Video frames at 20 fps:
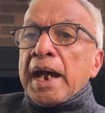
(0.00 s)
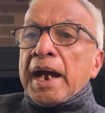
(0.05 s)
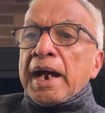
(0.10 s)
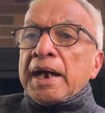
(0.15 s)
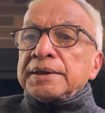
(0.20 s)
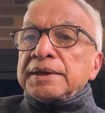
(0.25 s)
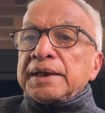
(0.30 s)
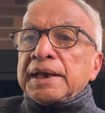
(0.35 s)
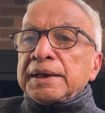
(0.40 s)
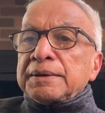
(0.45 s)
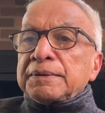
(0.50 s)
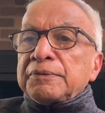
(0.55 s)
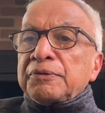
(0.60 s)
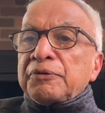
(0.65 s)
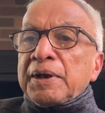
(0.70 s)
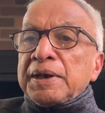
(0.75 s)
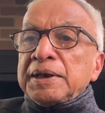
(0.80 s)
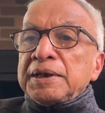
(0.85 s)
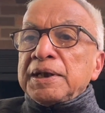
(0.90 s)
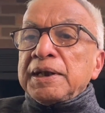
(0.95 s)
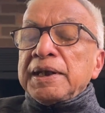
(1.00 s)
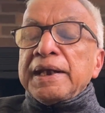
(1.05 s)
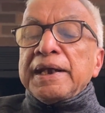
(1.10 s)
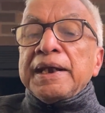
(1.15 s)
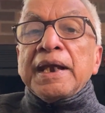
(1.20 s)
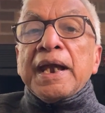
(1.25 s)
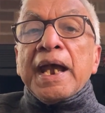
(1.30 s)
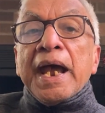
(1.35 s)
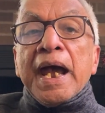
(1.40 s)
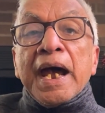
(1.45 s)
And that
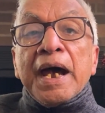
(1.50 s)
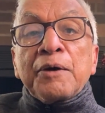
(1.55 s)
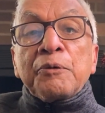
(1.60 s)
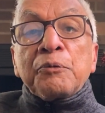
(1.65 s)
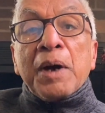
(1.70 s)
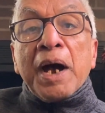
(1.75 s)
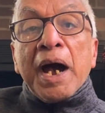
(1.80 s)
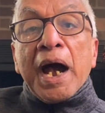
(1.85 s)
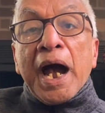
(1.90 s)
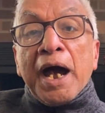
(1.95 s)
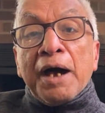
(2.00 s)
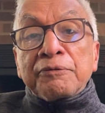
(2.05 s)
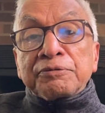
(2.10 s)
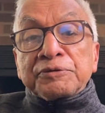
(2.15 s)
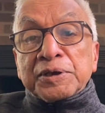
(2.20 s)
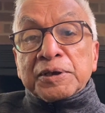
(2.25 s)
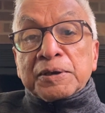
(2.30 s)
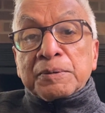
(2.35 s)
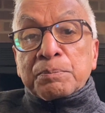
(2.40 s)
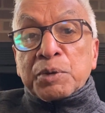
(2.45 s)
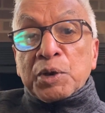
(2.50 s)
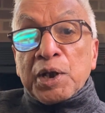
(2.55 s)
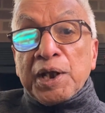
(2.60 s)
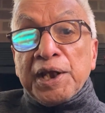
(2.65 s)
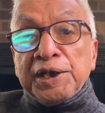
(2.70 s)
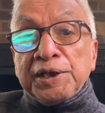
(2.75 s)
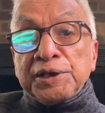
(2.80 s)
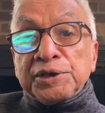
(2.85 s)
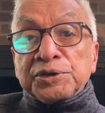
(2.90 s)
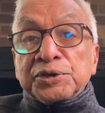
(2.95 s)
finally, after
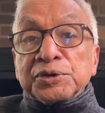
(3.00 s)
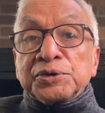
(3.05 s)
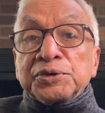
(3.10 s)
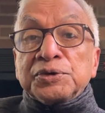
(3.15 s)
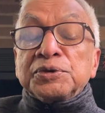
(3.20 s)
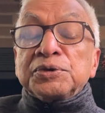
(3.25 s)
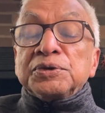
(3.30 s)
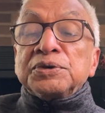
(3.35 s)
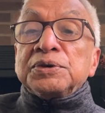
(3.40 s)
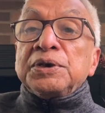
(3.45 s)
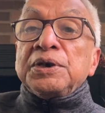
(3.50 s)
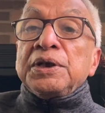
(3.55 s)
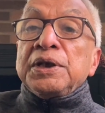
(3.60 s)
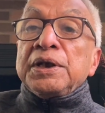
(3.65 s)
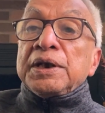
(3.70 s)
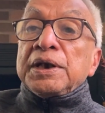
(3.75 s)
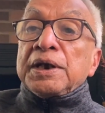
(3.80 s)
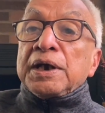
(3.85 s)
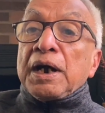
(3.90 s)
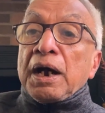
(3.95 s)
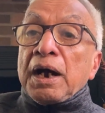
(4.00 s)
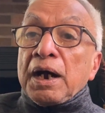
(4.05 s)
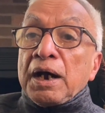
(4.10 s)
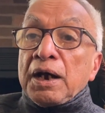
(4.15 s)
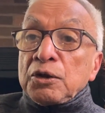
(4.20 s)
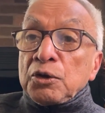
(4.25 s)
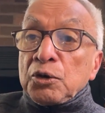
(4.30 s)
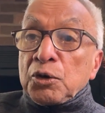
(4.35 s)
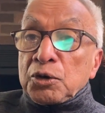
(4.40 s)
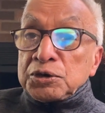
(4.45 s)
praying to
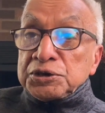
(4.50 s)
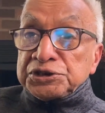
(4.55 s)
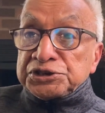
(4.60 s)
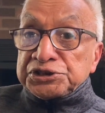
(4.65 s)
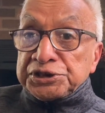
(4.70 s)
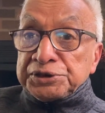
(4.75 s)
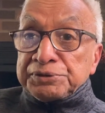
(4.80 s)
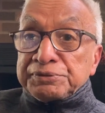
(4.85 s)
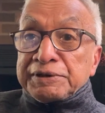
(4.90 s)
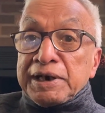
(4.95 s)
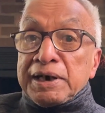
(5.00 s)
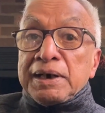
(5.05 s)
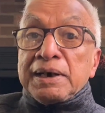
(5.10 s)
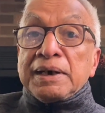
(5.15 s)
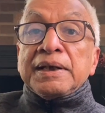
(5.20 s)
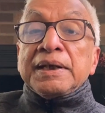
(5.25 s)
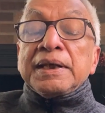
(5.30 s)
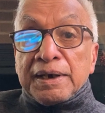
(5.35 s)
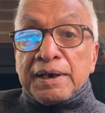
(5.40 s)
Lord Shiva,